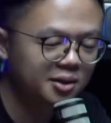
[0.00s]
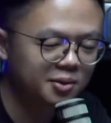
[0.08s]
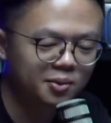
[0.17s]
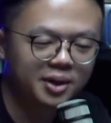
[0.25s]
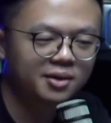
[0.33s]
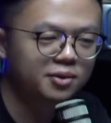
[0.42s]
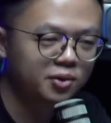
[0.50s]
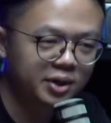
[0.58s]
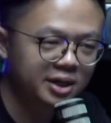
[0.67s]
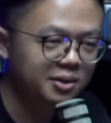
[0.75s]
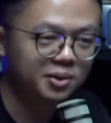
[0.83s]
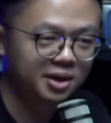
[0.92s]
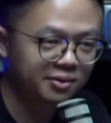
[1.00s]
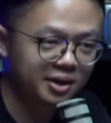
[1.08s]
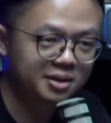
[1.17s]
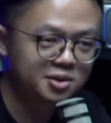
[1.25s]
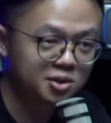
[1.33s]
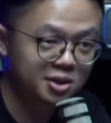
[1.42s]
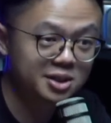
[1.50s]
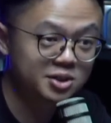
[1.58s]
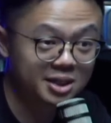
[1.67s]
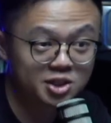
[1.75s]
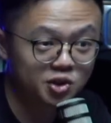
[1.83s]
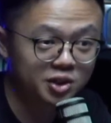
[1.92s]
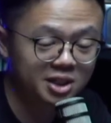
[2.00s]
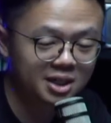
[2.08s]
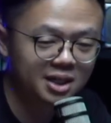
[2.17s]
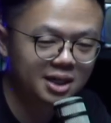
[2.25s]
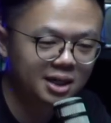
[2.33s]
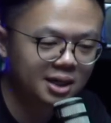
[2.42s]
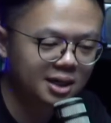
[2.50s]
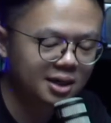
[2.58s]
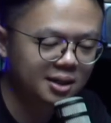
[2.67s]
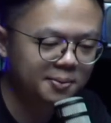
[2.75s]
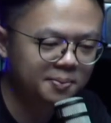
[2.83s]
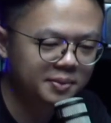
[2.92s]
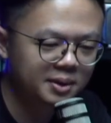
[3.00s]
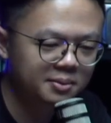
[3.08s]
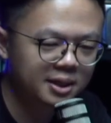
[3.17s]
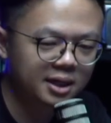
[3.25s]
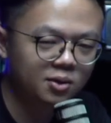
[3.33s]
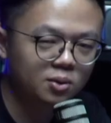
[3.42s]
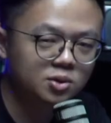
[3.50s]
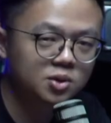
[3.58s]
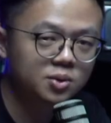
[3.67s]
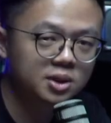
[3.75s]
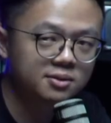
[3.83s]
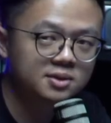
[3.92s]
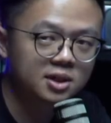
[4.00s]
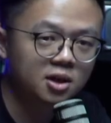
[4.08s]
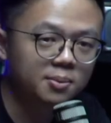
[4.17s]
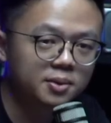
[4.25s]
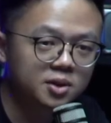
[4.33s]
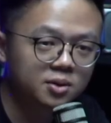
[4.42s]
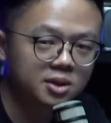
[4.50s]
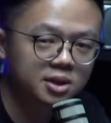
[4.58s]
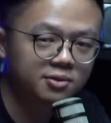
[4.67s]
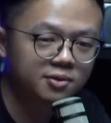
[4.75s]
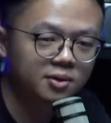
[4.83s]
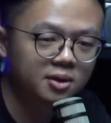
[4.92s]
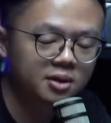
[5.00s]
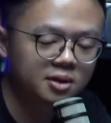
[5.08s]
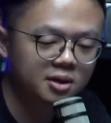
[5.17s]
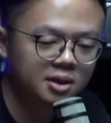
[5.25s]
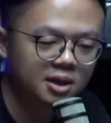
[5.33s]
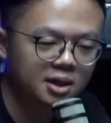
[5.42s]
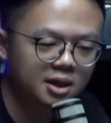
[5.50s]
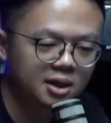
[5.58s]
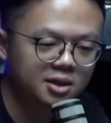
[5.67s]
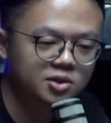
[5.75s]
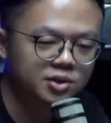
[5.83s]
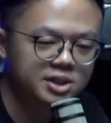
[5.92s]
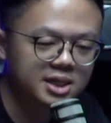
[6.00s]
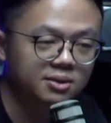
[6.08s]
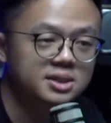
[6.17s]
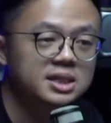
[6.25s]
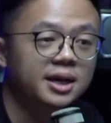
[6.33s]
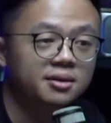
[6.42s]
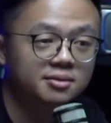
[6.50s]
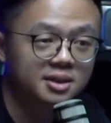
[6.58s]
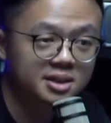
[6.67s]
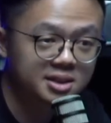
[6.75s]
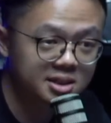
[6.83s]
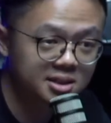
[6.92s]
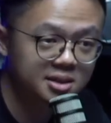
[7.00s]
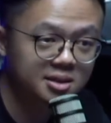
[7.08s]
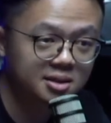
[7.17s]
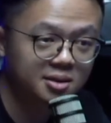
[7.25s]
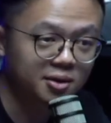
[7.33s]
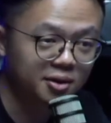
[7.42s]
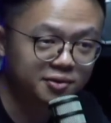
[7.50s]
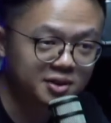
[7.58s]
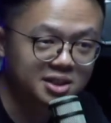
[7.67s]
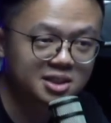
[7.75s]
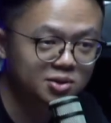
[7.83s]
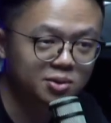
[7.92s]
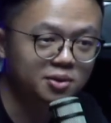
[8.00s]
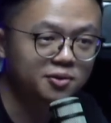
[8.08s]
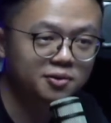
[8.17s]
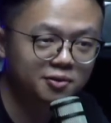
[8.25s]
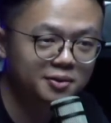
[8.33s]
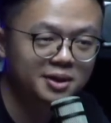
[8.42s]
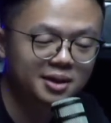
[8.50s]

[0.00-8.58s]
whatever rate. Okay, fine. So that's good. That also gives an opportunity for countries outside of this sort of